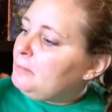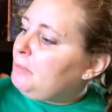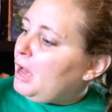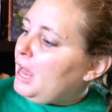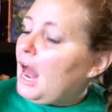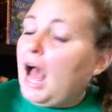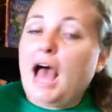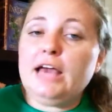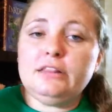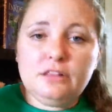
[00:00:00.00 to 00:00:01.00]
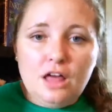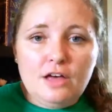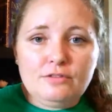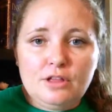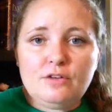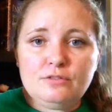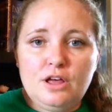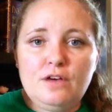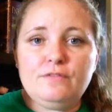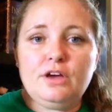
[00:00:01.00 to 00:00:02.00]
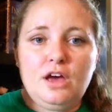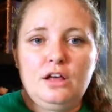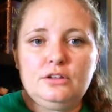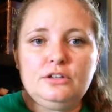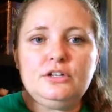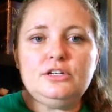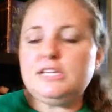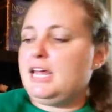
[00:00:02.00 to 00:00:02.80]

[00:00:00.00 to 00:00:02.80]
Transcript: But I love, love, love the colors,